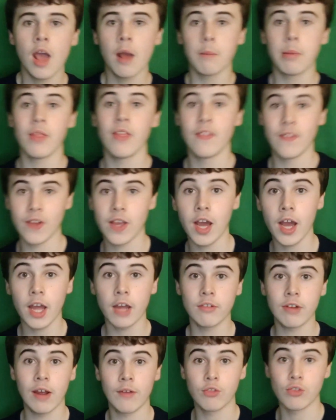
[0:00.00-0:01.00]
but then the guy
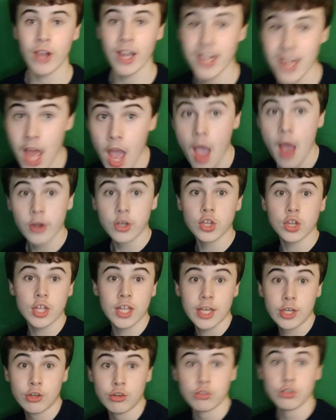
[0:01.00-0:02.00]
arrives, right, just
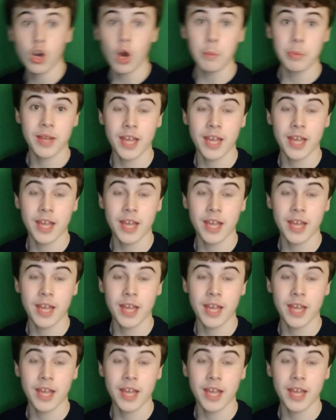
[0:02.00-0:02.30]
drop